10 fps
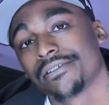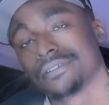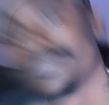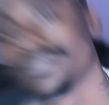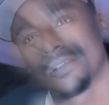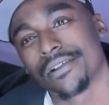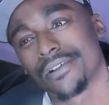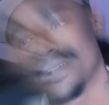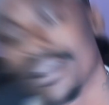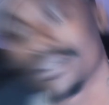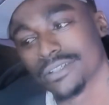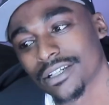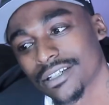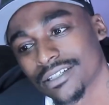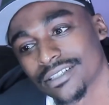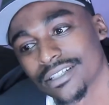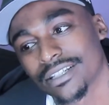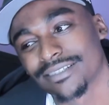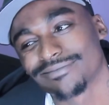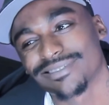Well, I try not to
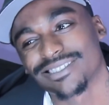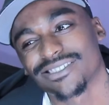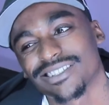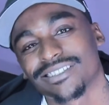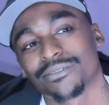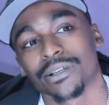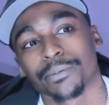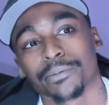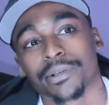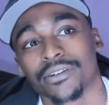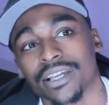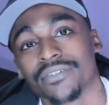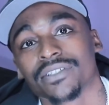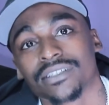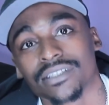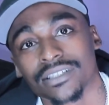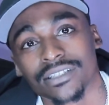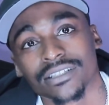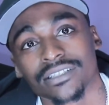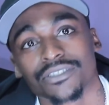rap about everything that
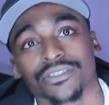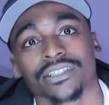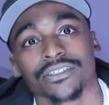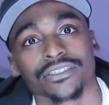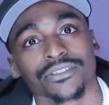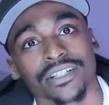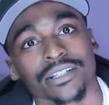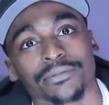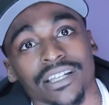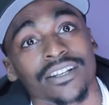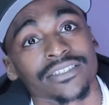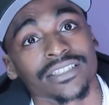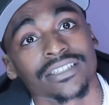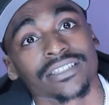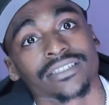Detroit culture rap sounds like. Like